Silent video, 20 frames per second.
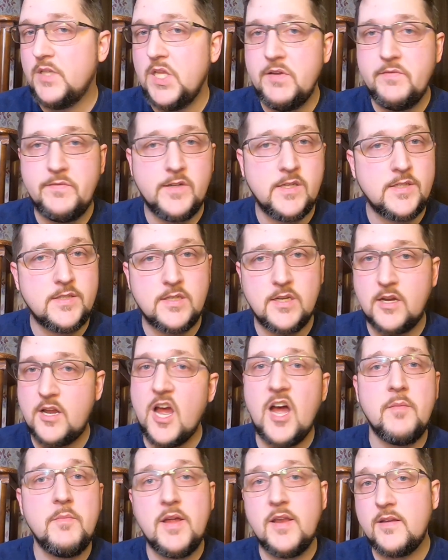Leave us a
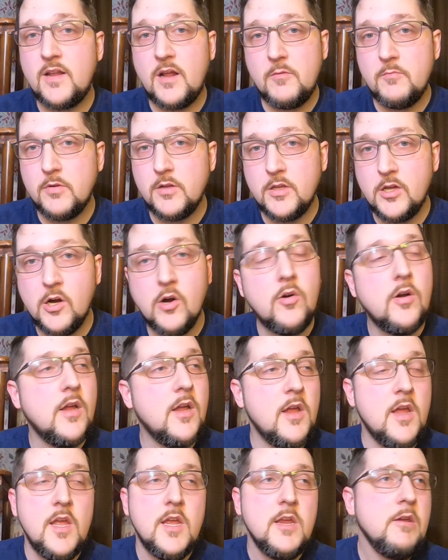comment down below.
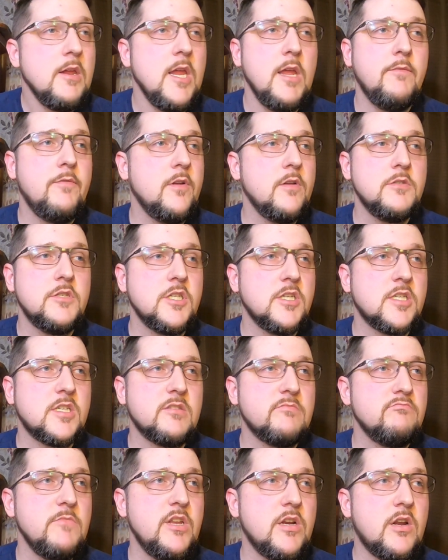Even
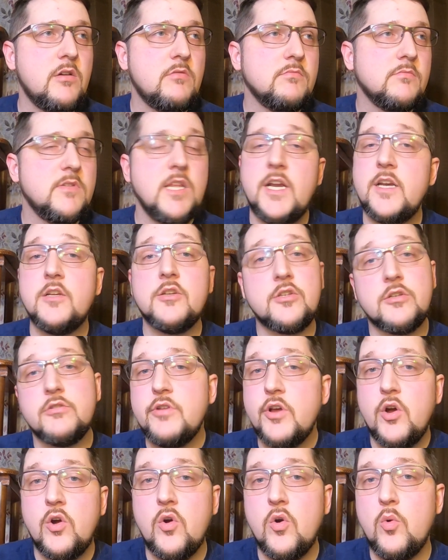just, you know, let us
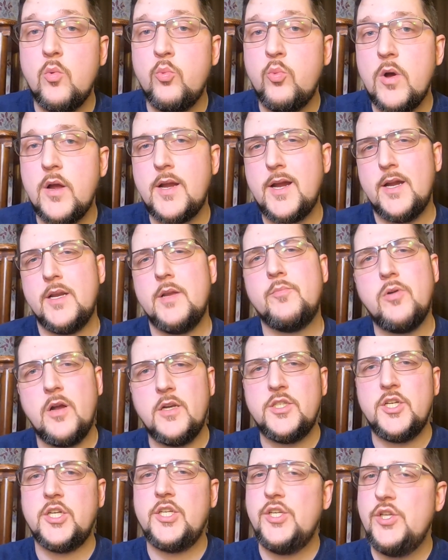know what kind of
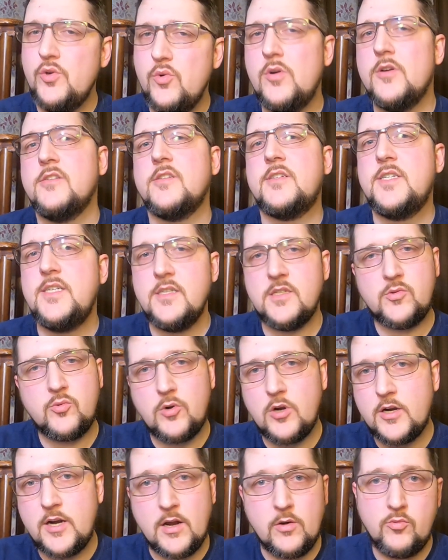projects you want to see us
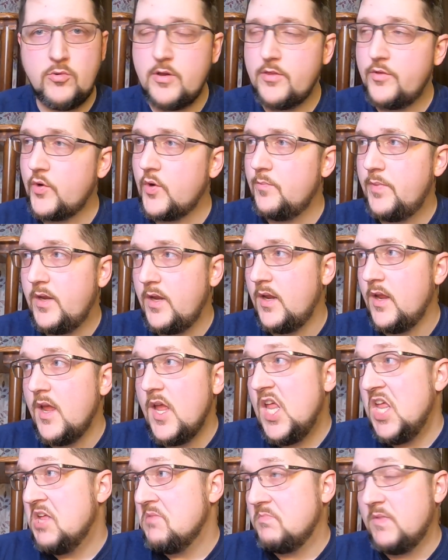work on, whether it be
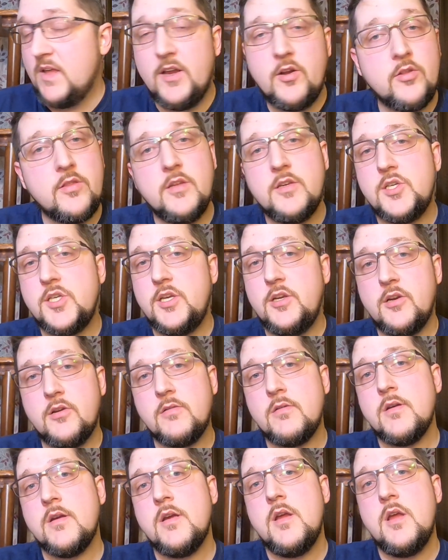later this
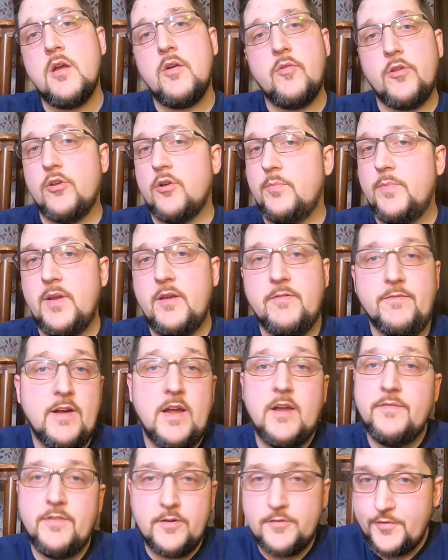year, whether it be
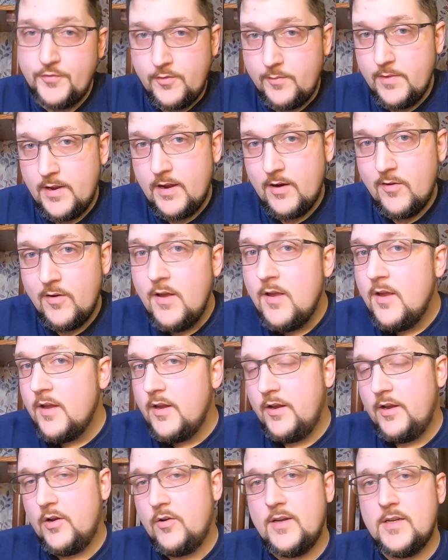5 years from now.
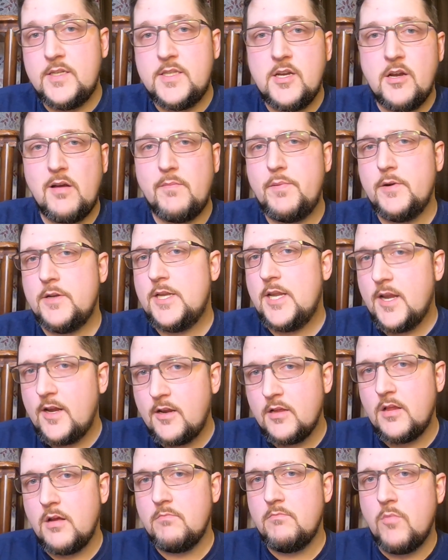You know, is there a
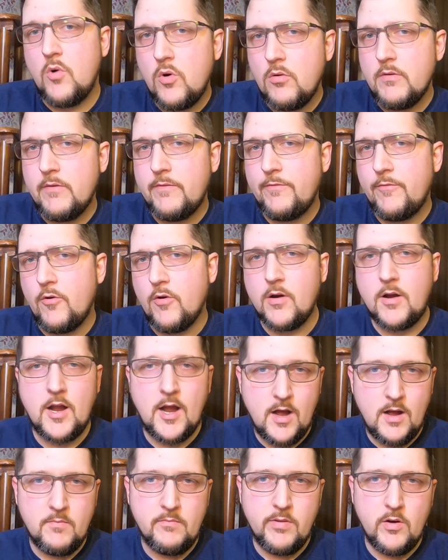particular morph or
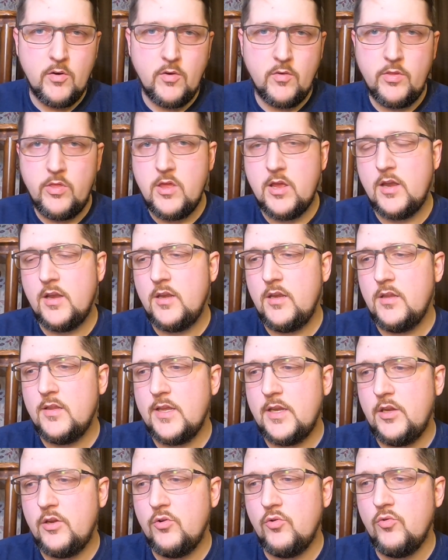combo that
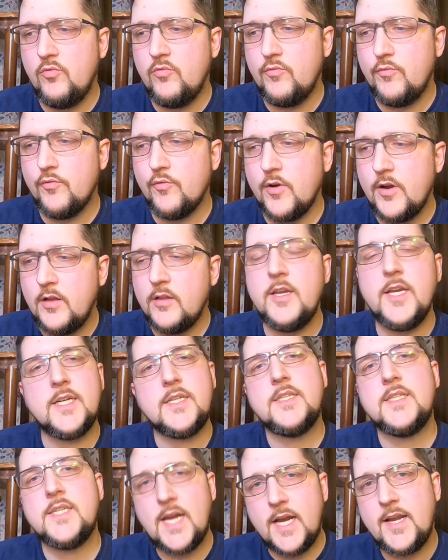you're really
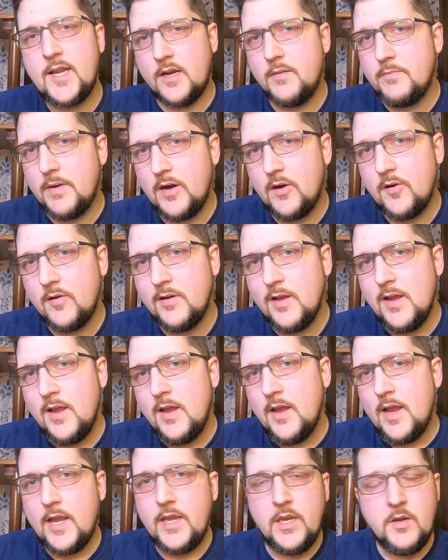excited about
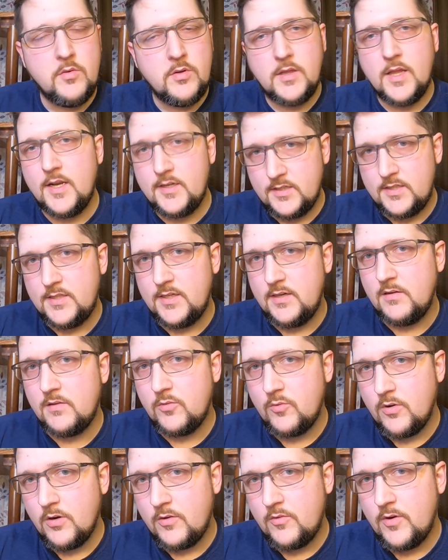and you would like to see
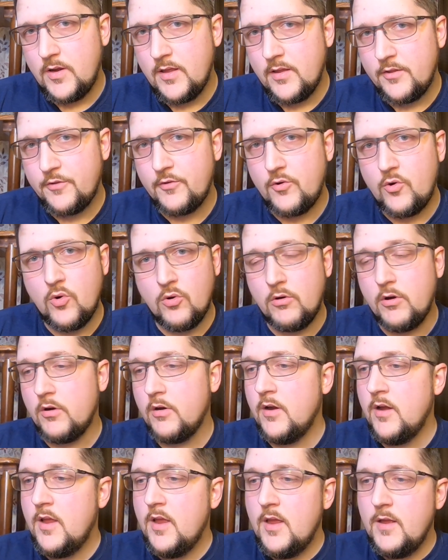us work with?
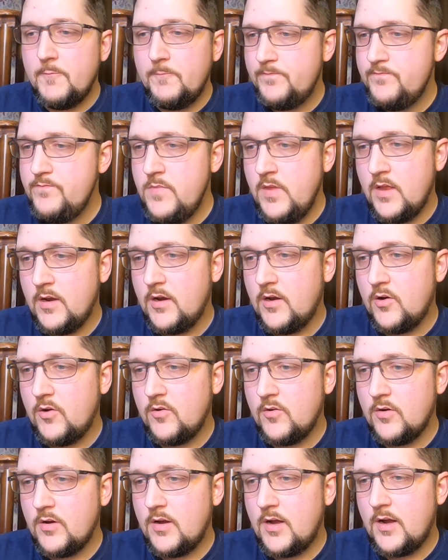Or, you
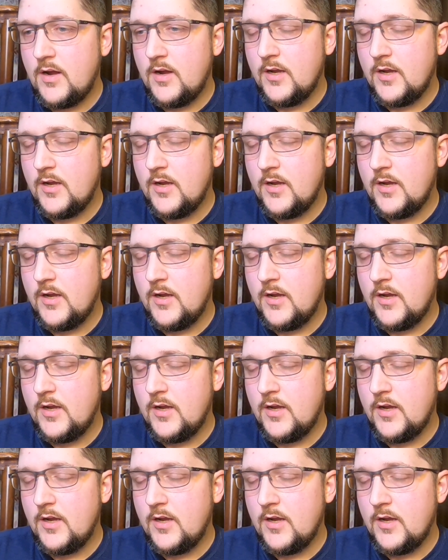know,